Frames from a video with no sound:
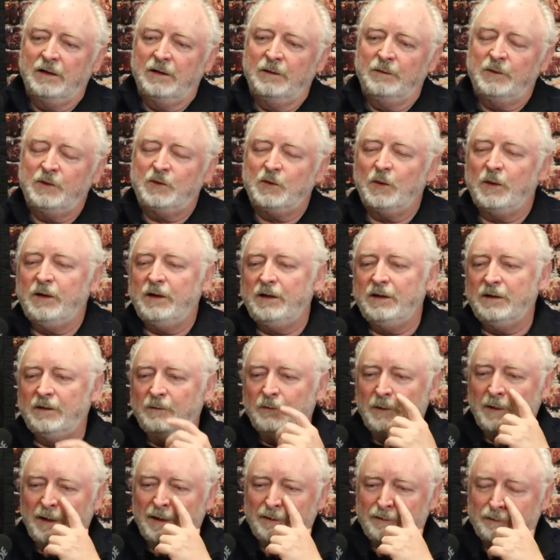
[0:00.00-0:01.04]
between
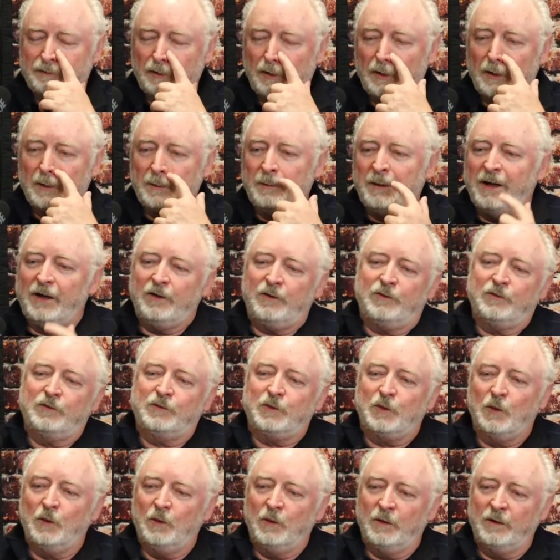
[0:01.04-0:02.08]
when I started medical
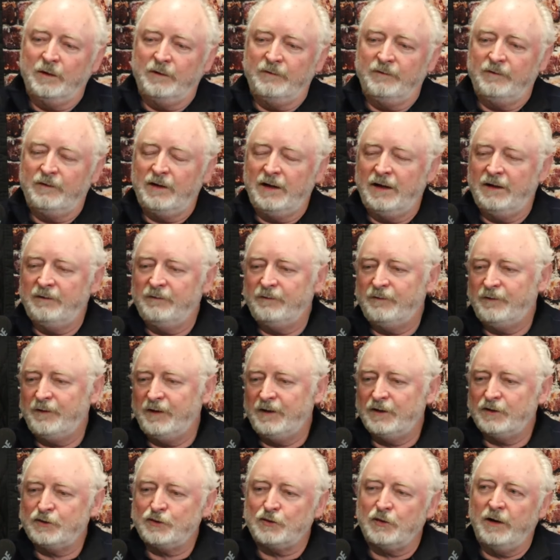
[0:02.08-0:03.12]
school and, and
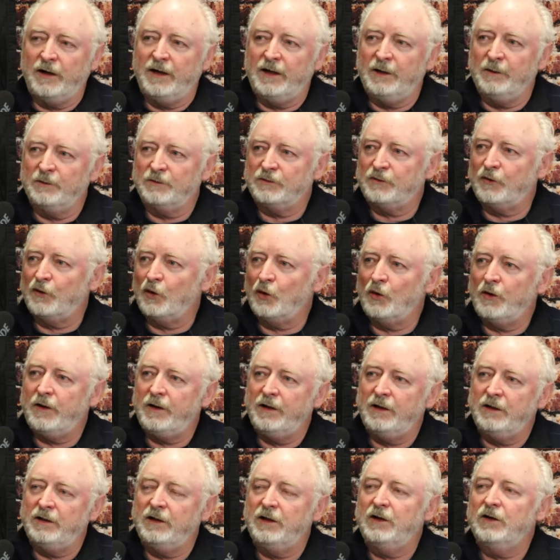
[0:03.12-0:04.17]
finished training, it was
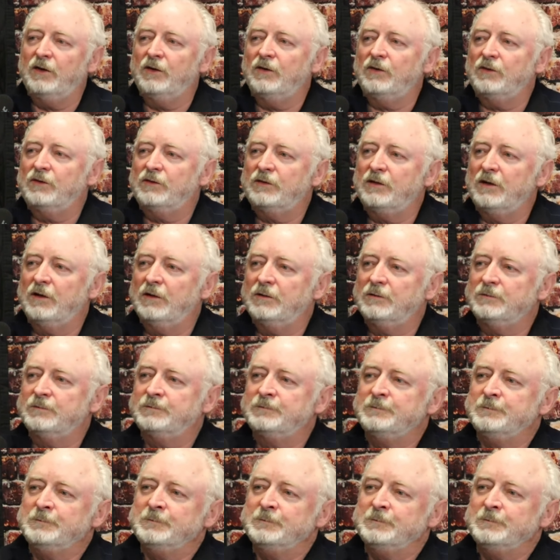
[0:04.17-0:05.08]
13 years. So yeah,